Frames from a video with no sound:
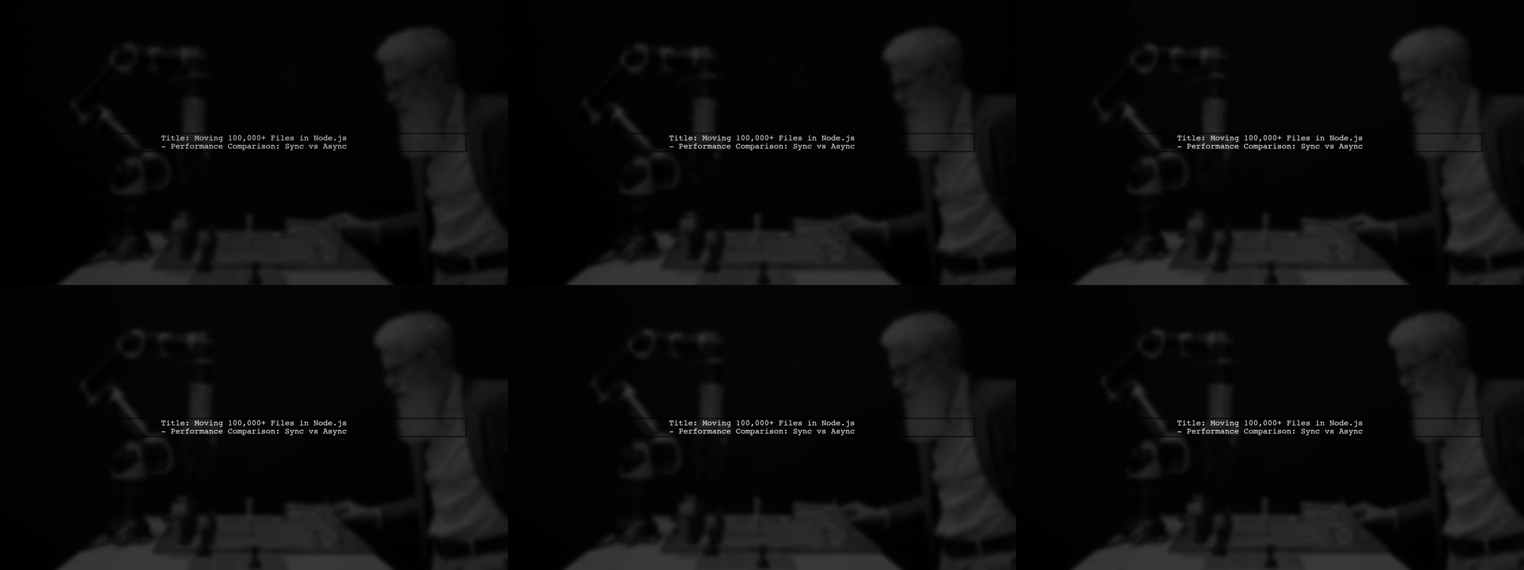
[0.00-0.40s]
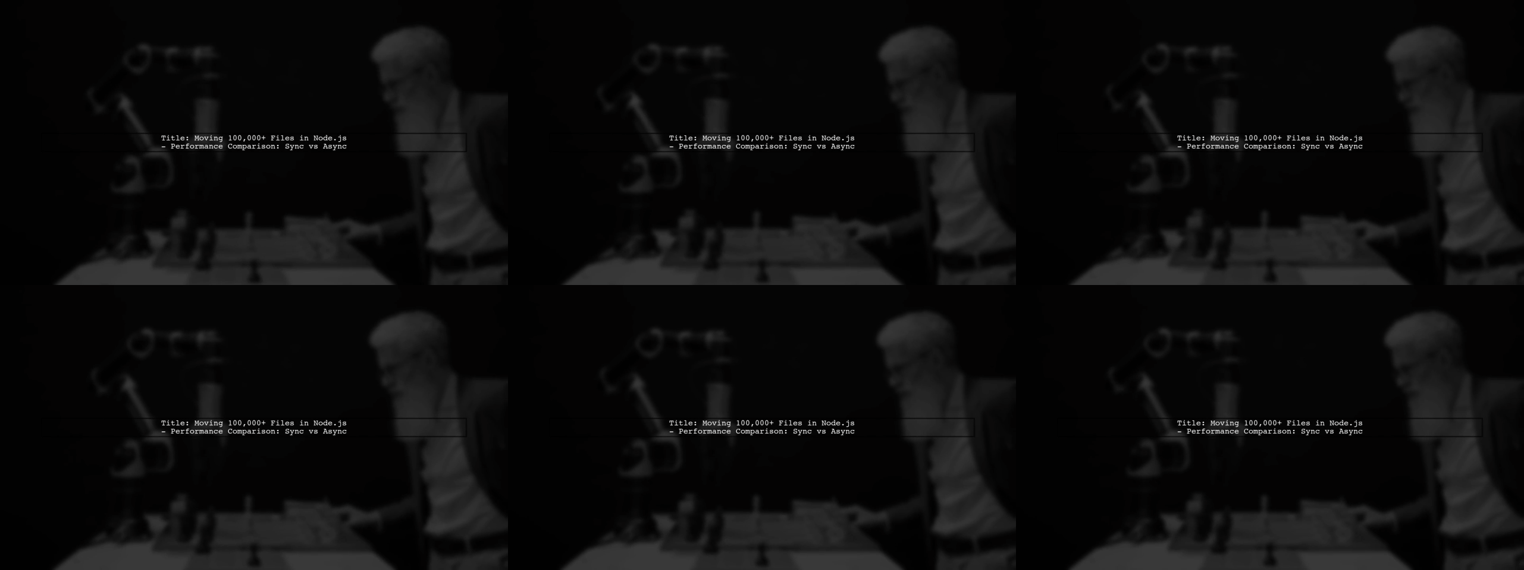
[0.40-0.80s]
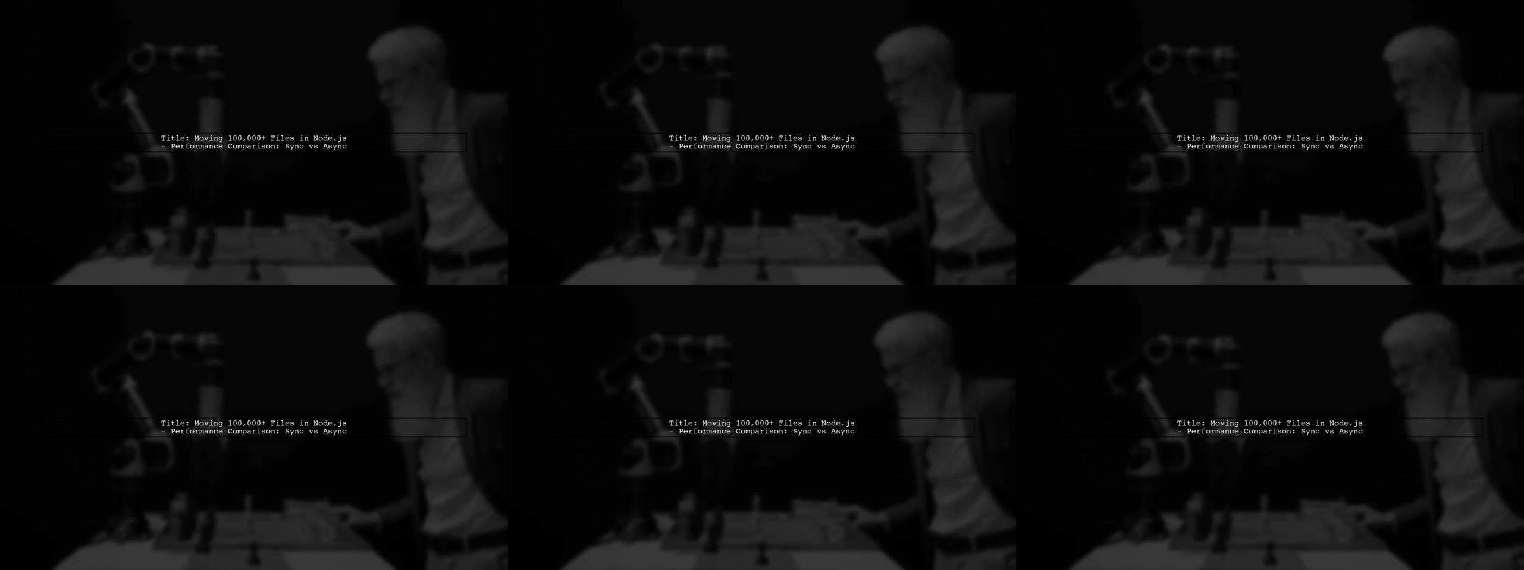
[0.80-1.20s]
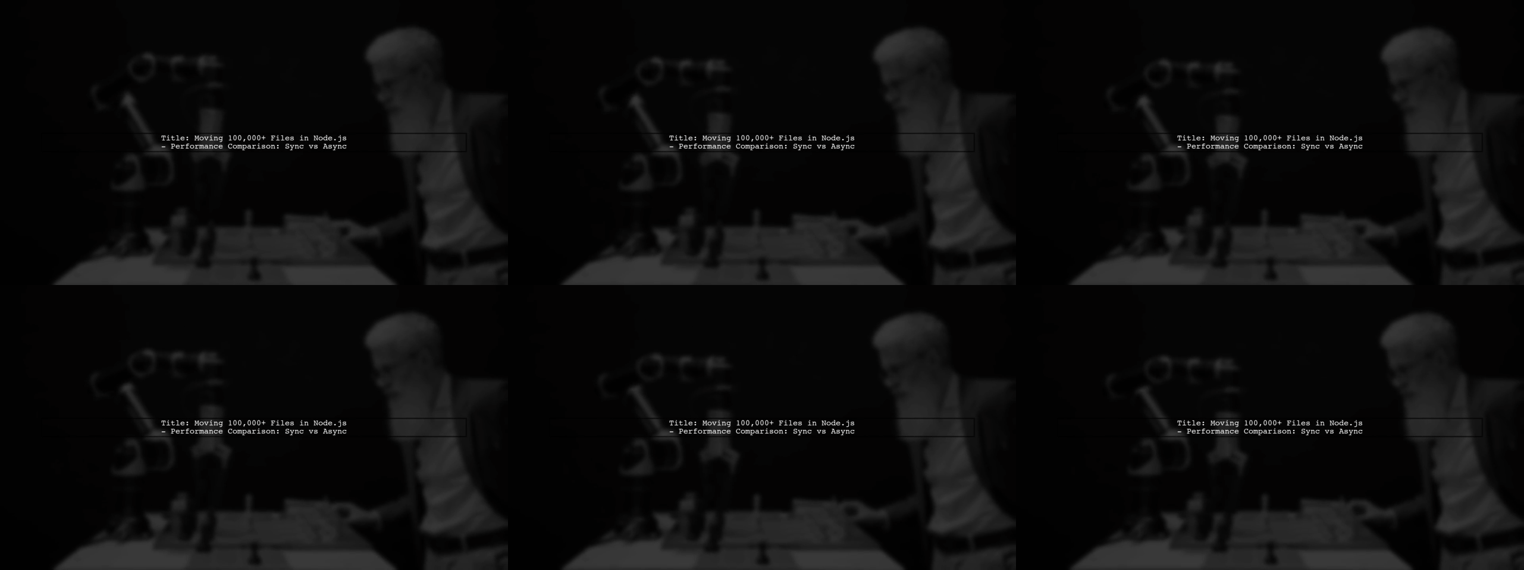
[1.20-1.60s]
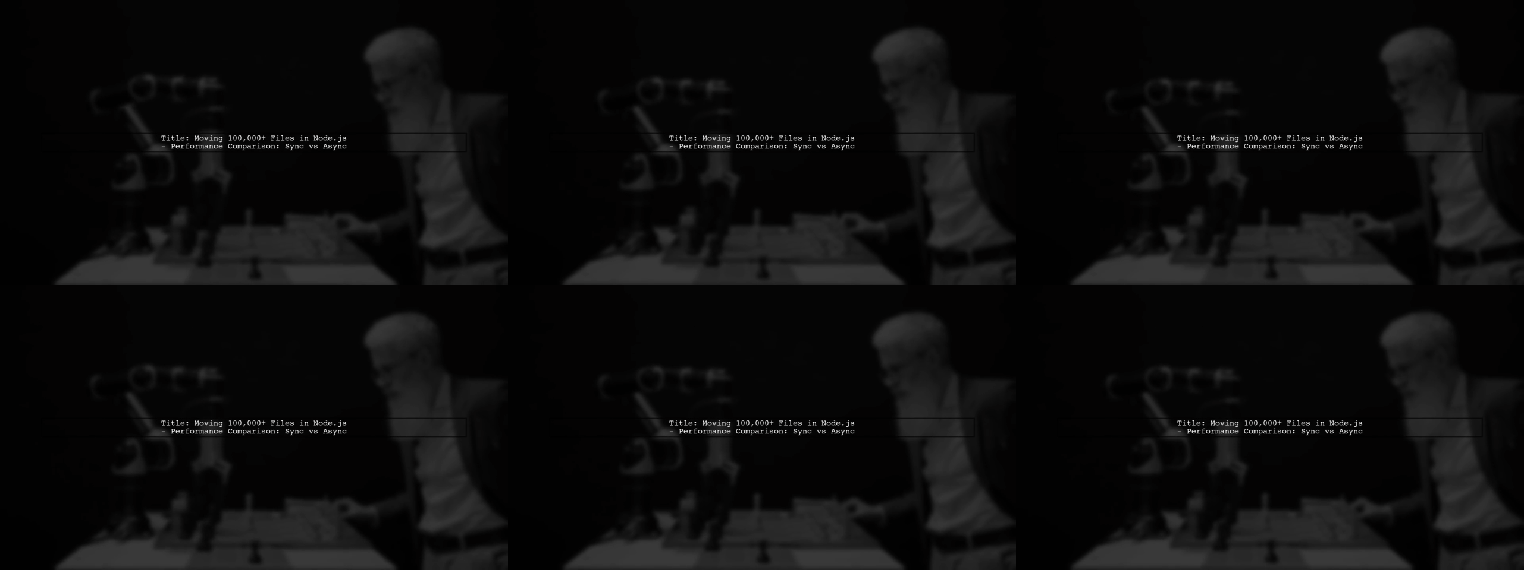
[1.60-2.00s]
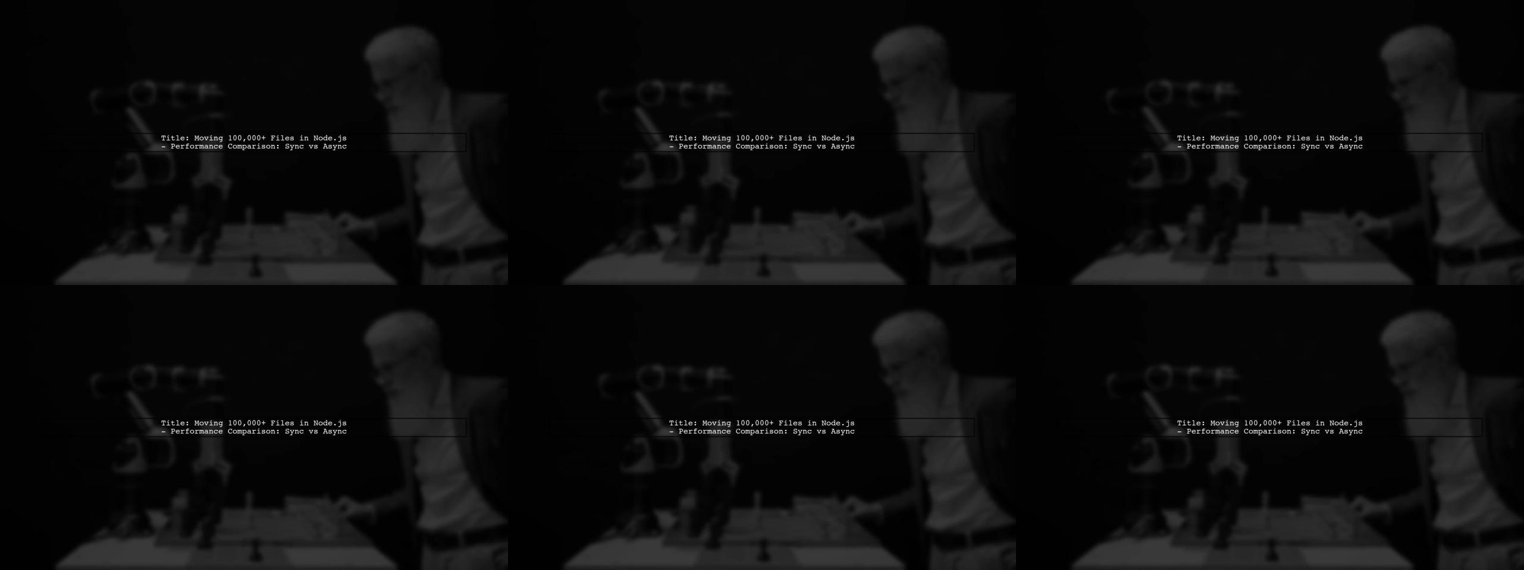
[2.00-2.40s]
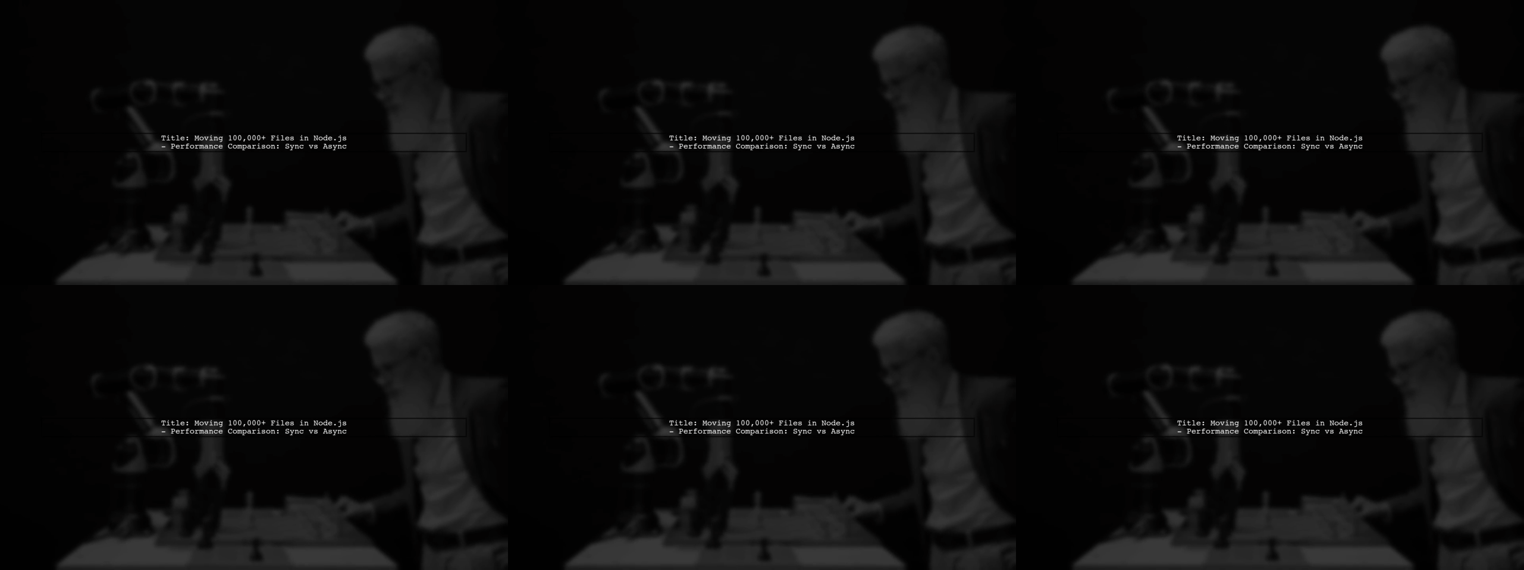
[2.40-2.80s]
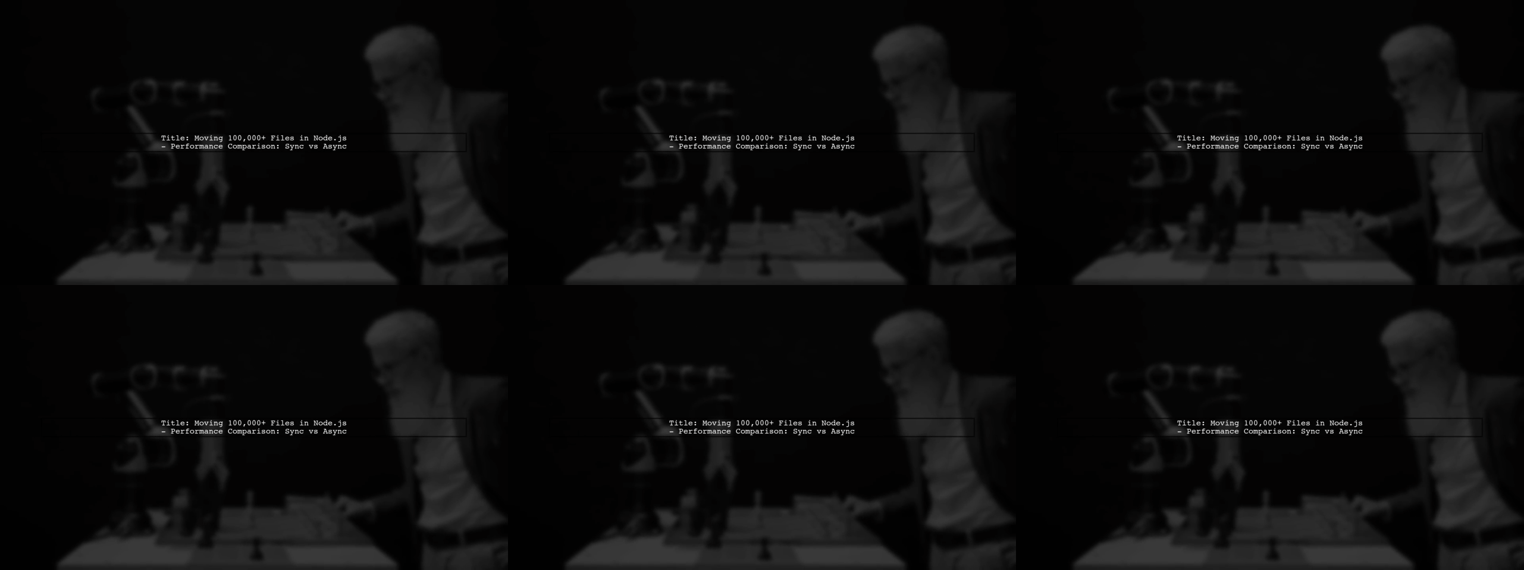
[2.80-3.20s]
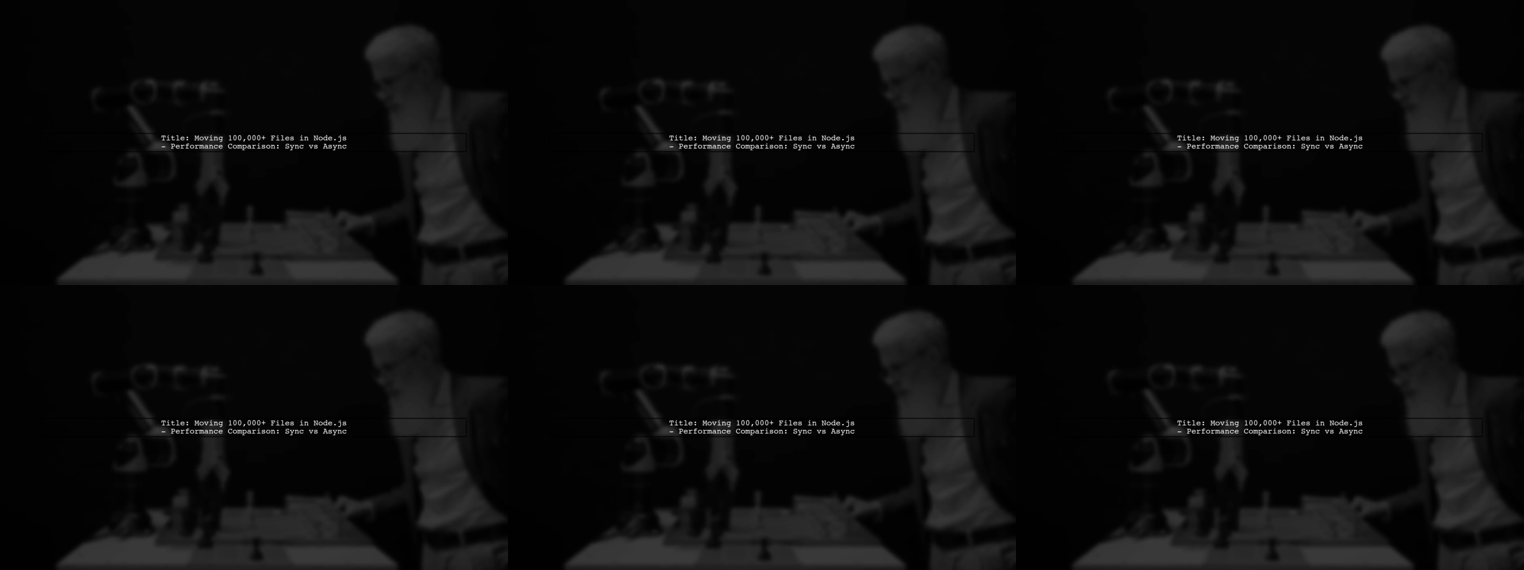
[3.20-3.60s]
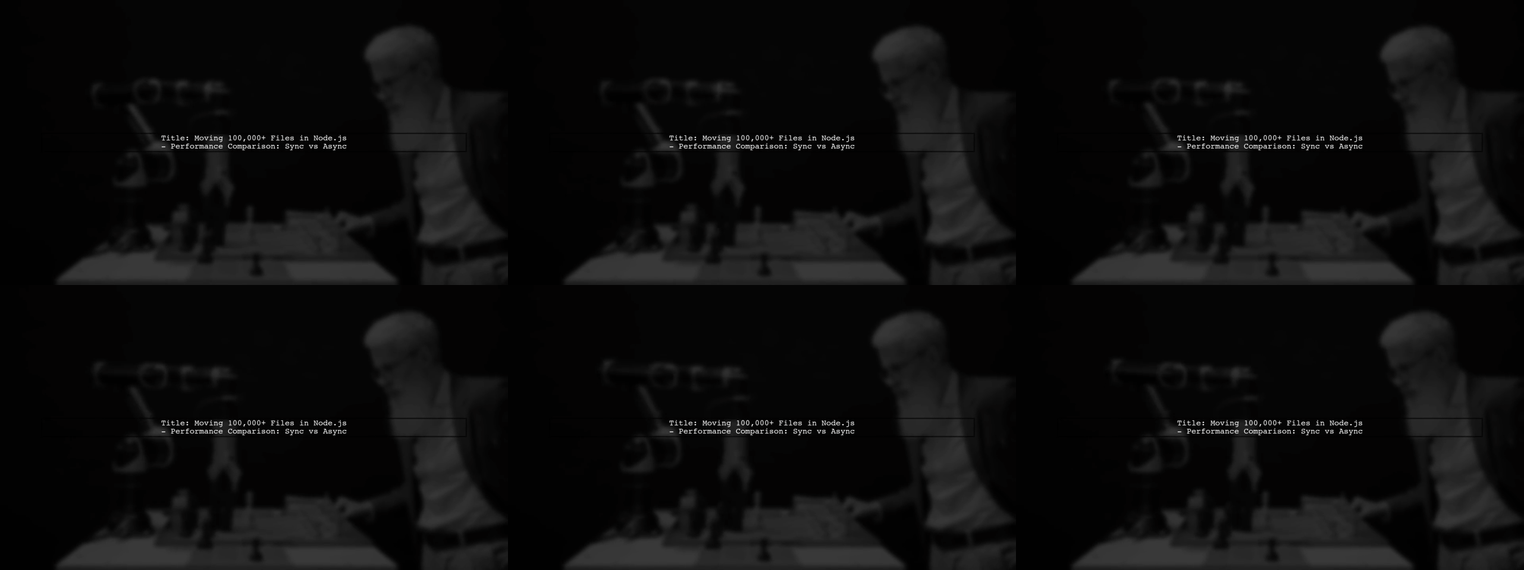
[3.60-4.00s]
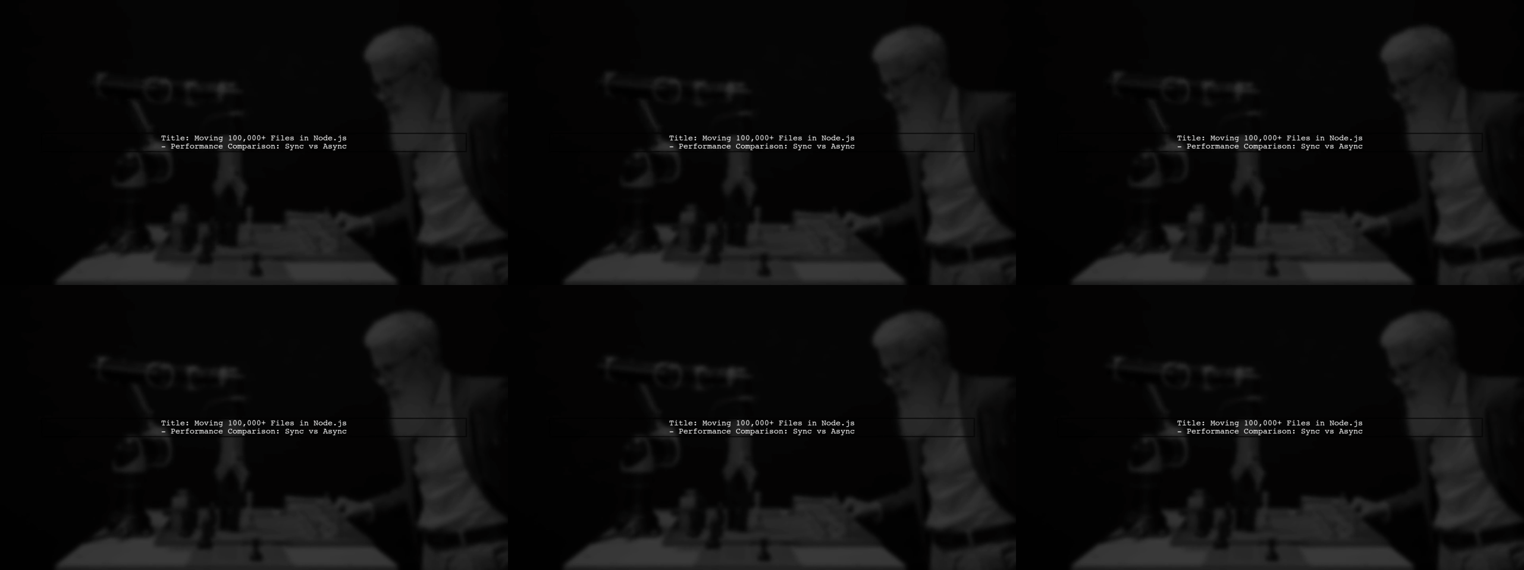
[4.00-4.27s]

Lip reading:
No face is visible, so there are no lips to read.